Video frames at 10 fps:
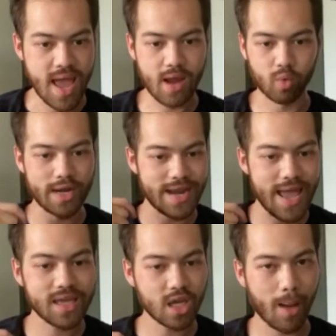and
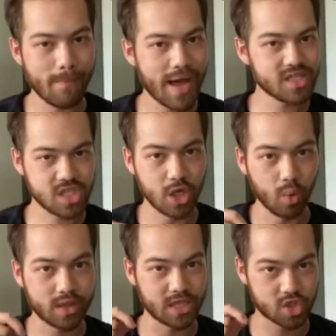reneging on my deal
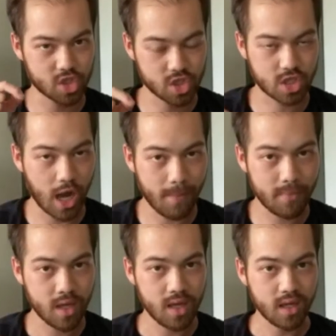with the
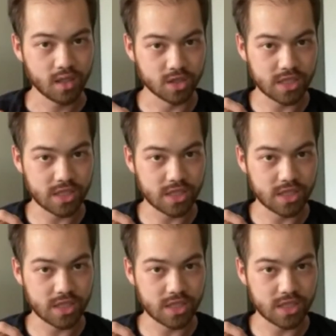scum